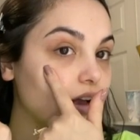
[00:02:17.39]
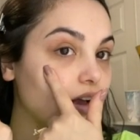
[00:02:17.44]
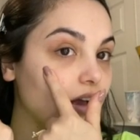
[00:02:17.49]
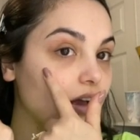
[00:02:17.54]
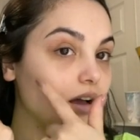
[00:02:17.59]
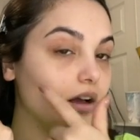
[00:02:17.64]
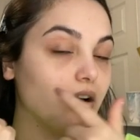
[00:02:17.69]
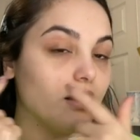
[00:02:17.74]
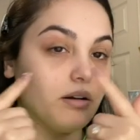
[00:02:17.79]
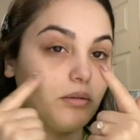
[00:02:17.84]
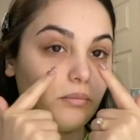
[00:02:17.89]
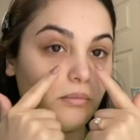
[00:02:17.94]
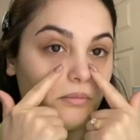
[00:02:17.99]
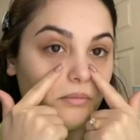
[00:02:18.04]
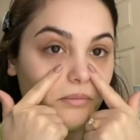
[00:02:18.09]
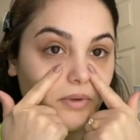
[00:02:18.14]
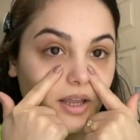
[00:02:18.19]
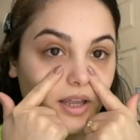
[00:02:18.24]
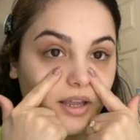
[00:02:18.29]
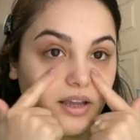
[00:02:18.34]

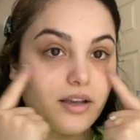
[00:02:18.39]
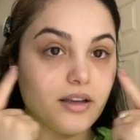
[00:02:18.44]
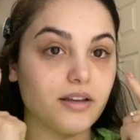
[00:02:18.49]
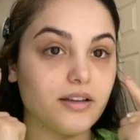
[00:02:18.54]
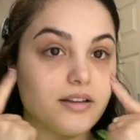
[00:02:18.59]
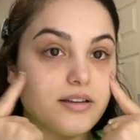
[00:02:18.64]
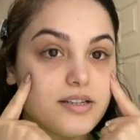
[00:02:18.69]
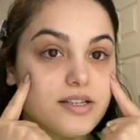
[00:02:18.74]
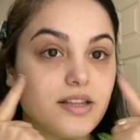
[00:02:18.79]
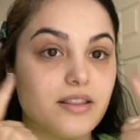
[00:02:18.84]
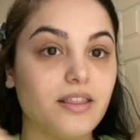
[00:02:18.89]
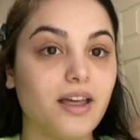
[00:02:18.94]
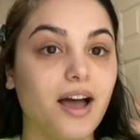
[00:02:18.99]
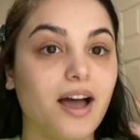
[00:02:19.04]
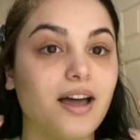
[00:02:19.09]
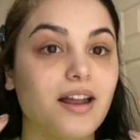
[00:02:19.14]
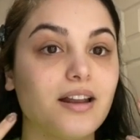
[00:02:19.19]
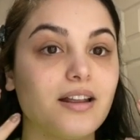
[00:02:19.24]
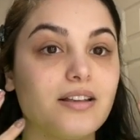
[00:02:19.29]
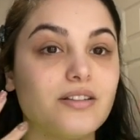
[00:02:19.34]
And
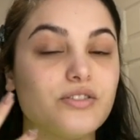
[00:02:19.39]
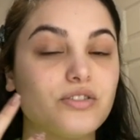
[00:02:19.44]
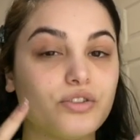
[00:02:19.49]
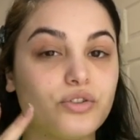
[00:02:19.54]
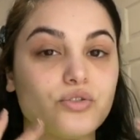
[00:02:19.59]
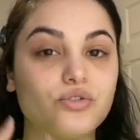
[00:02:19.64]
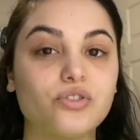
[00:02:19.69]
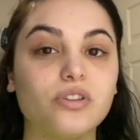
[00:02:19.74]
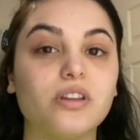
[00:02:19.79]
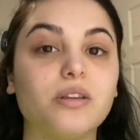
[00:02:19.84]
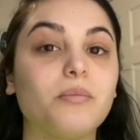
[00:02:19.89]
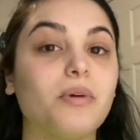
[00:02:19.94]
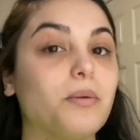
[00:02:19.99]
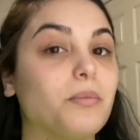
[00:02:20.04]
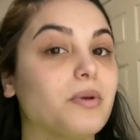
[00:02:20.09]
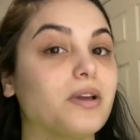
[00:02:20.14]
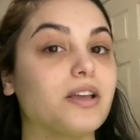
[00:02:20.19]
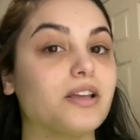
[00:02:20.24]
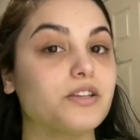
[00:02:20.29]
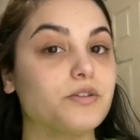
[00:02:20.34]
that is usually my
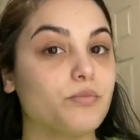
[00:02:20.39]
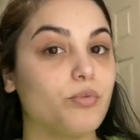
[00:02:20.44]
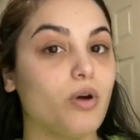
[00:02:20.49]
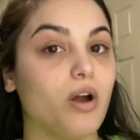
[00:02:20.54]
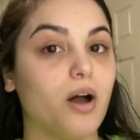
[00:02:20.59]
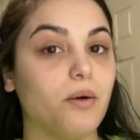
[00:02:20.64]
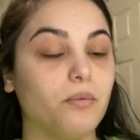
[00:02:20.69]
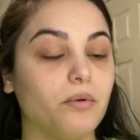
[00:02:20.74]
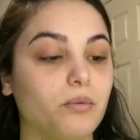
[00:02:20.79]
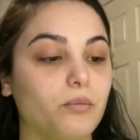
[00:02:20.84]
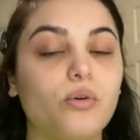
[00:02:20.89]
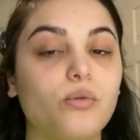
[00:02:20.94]
biggest problem,